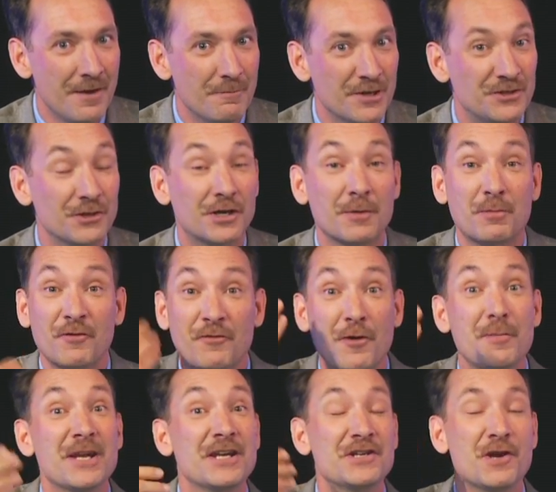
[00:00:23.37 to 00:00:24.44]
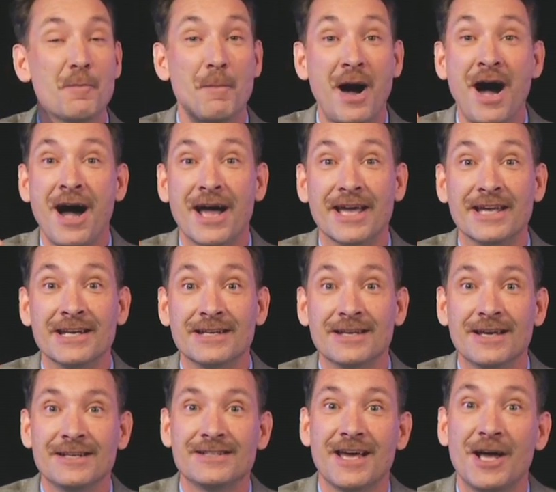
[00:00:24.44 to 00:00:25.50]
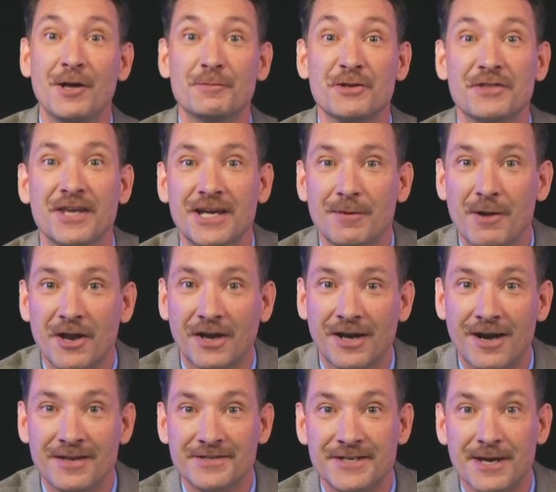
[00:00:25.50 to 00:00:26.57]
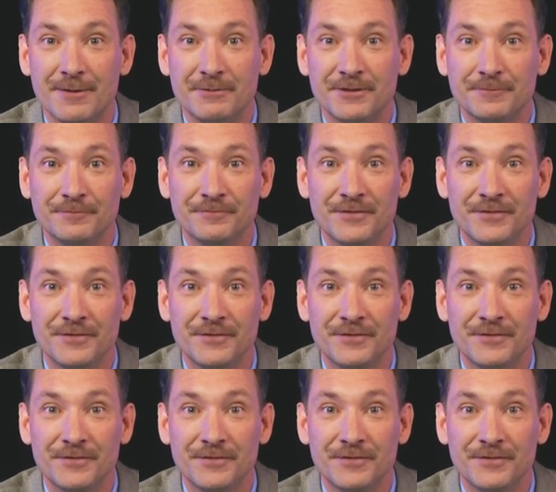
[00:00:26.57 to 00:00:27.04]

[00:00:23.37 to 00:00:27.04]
but you can perform it in your mind to help you think about a concept.